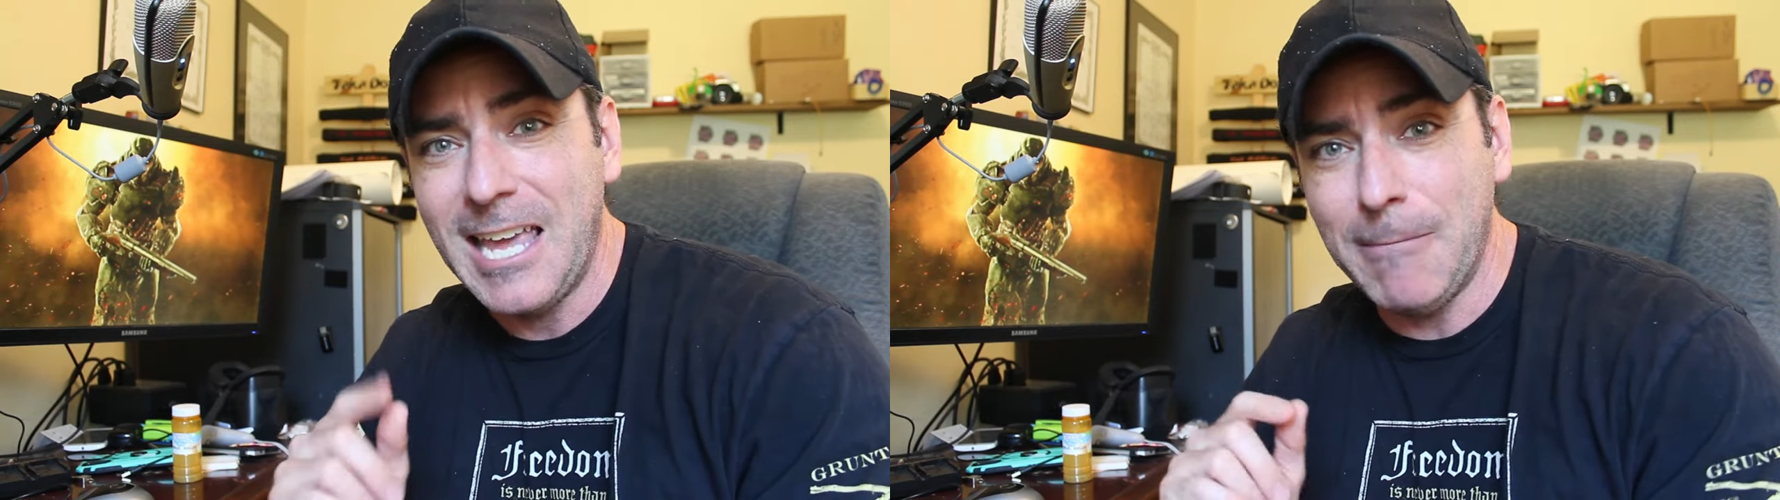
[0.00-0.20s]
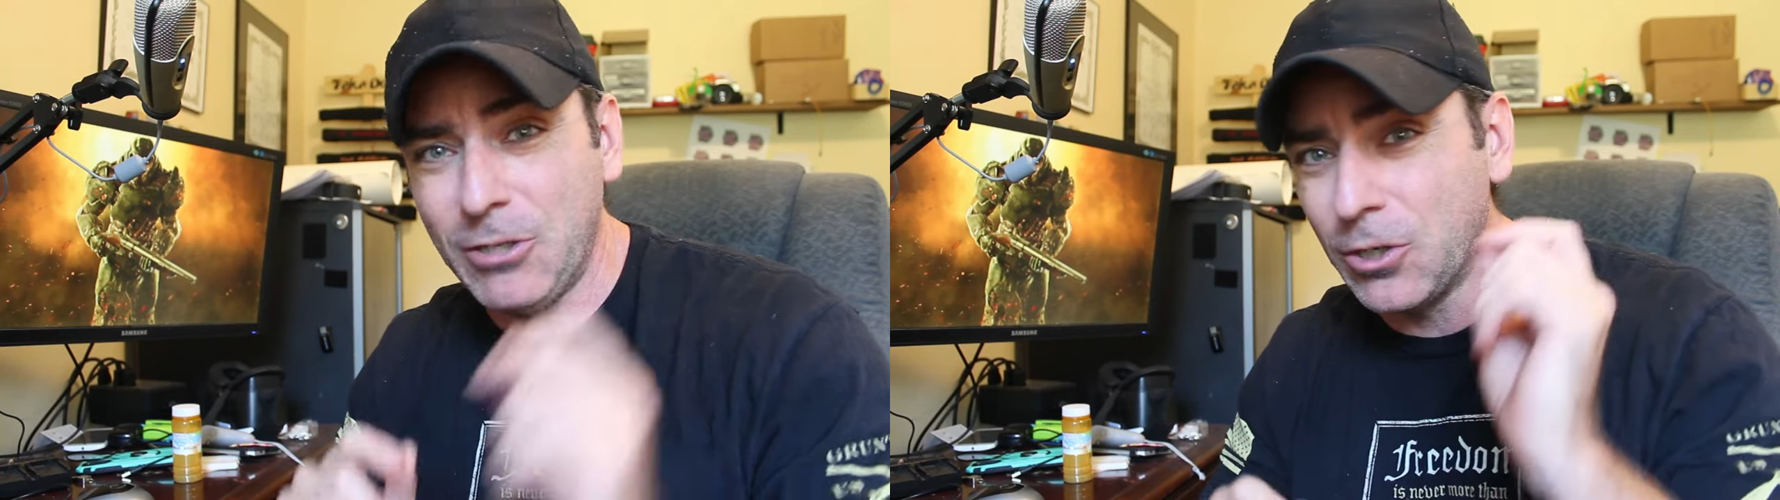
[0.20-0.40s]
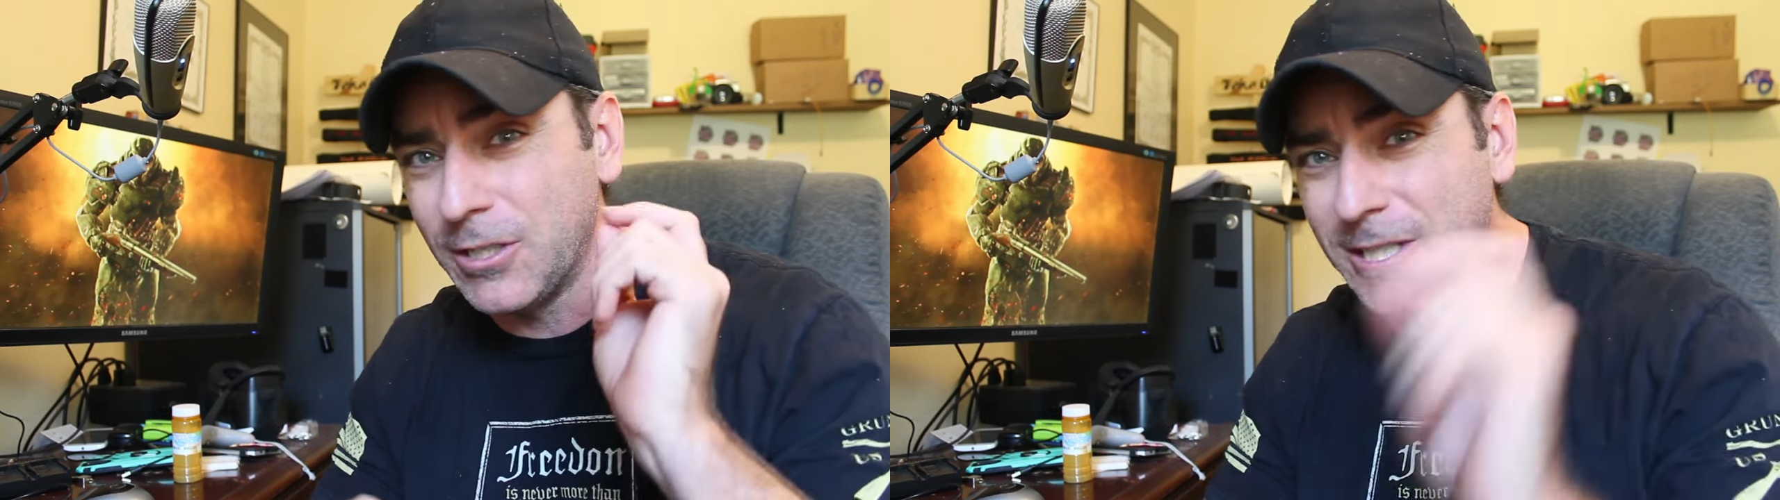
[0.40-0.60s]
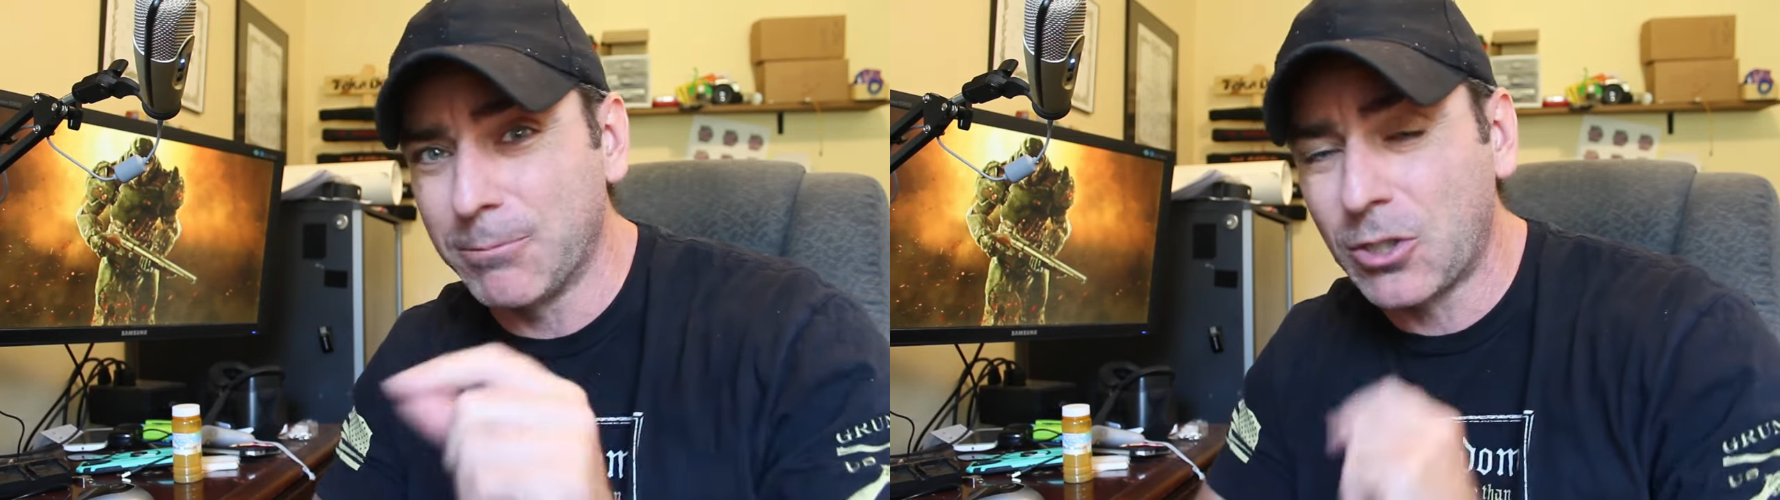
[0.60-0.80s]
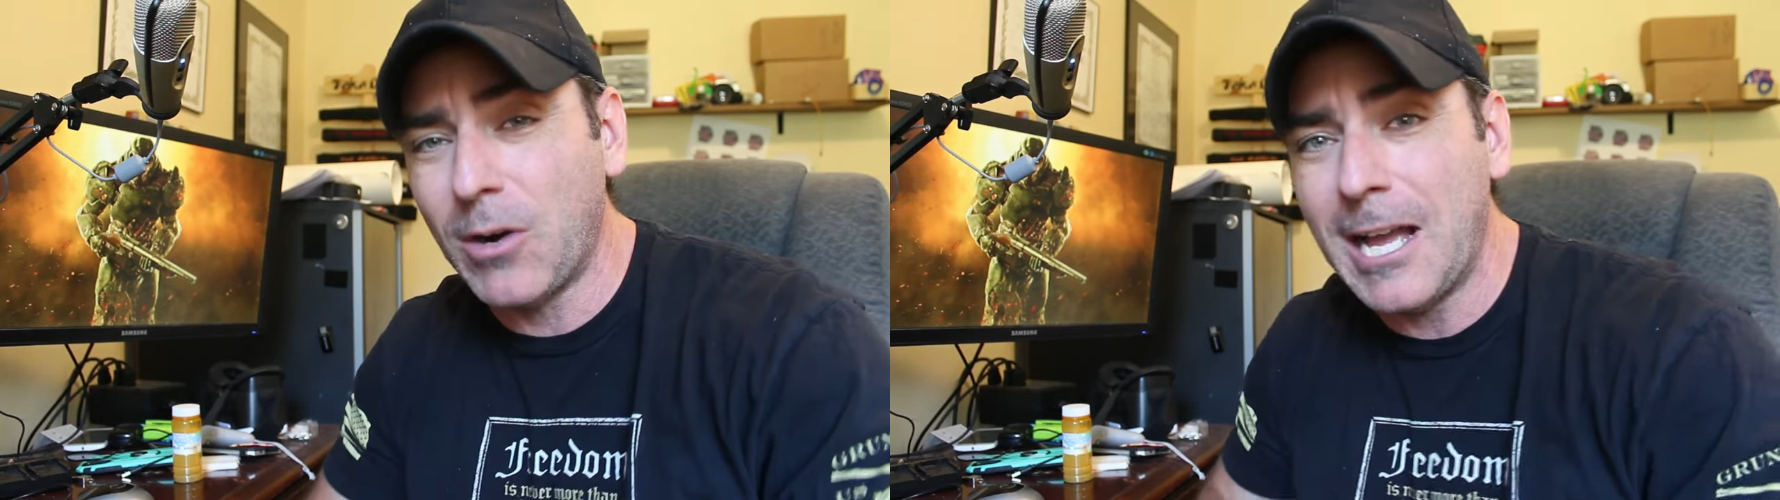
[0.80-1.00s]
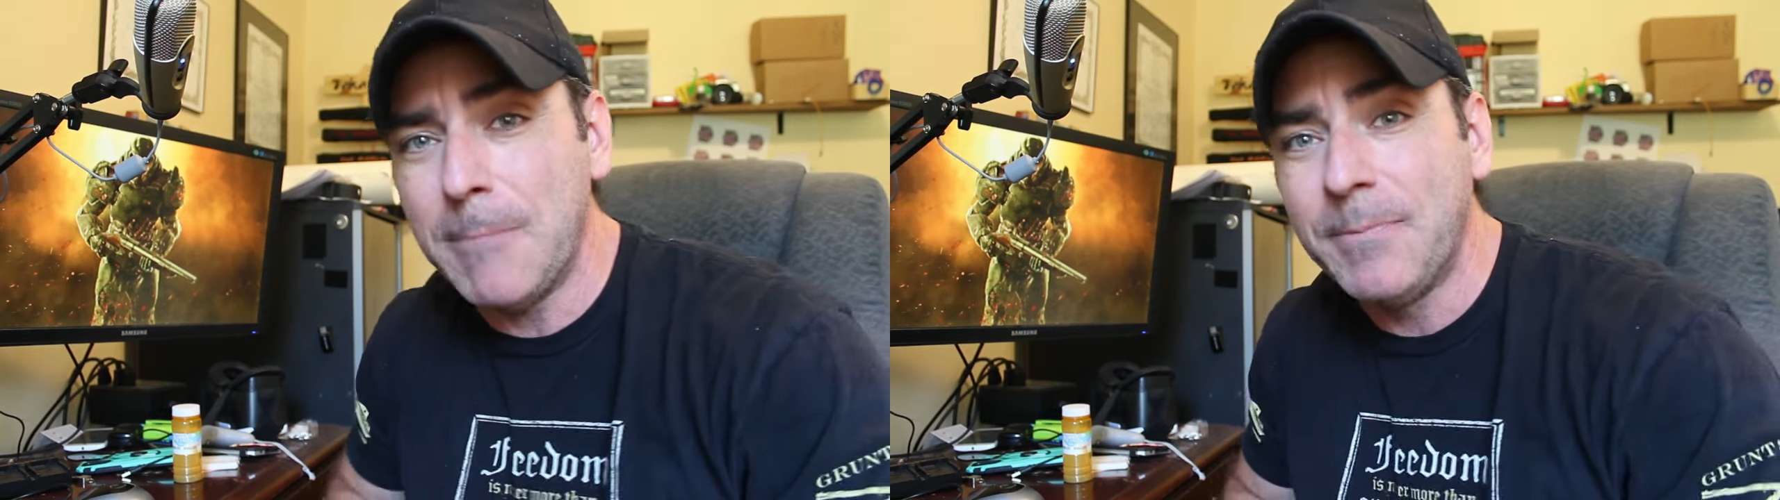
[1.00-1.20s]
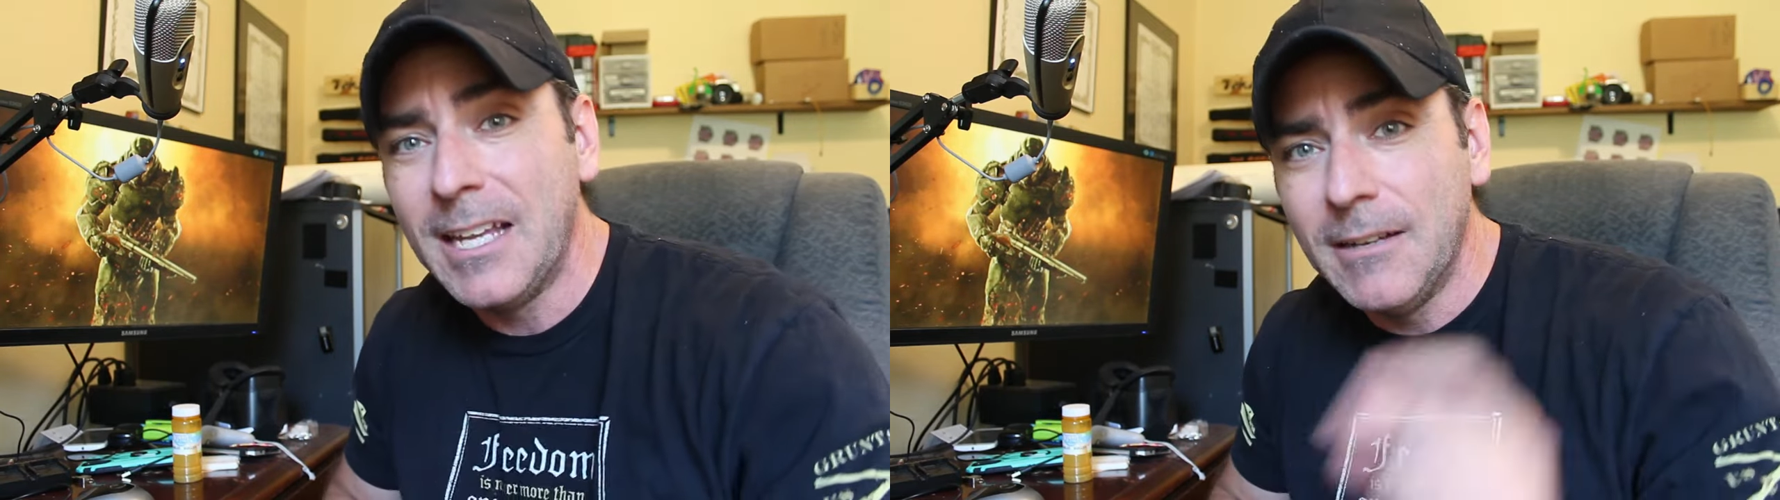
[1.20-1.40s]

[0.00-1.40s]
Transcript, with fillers: and be sure to subscribe.